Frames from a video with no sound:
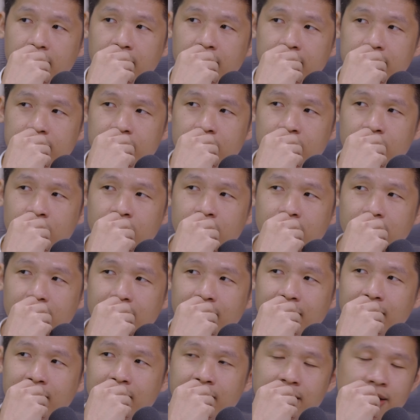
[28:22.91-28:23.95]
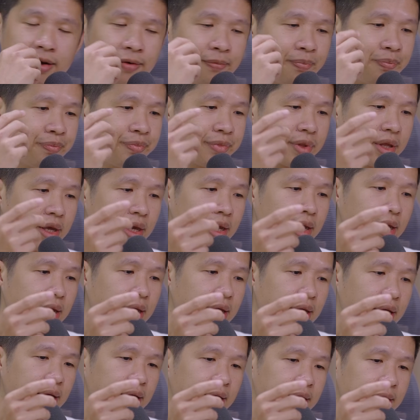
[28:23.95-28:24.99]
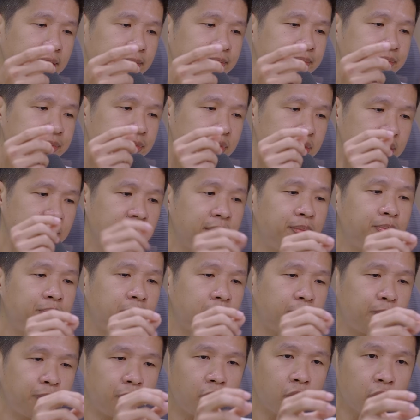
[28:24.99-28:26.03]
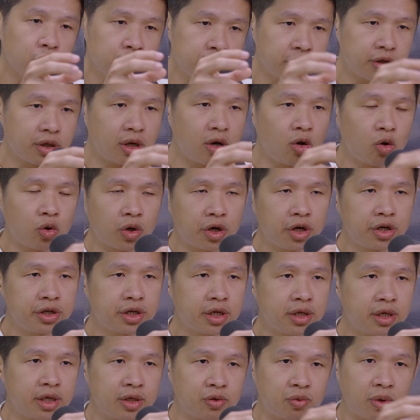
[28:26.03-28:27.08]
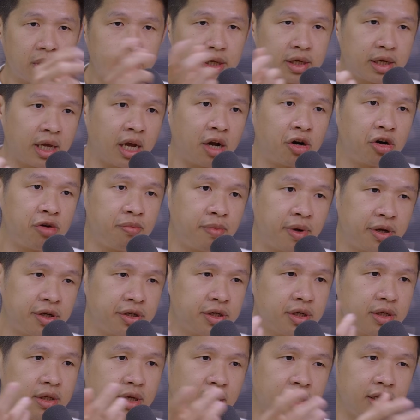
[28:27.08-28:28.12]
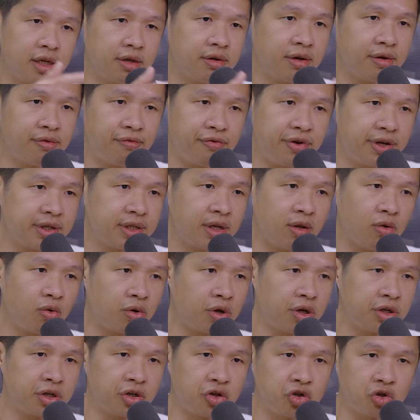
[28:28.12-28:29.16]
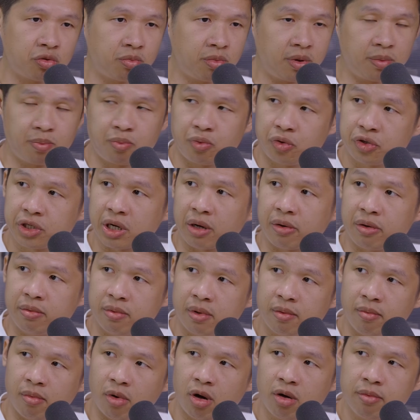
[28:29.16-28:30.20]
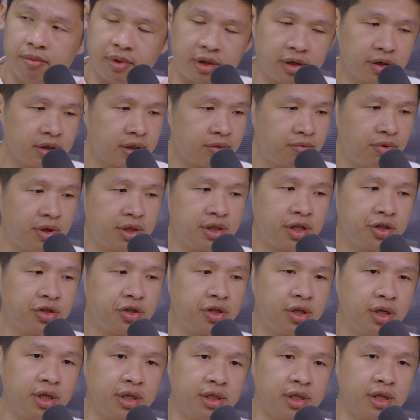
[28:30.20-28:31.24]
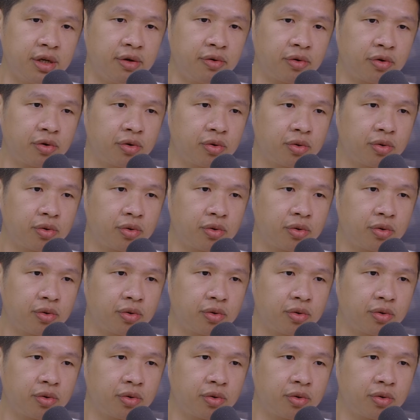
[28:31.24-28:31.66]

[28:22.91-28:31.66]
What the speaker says: Right. So the proportion allocation is one thing that I already mentioned. I think the REITs allocation should be pushed up even more, because REITs actually is a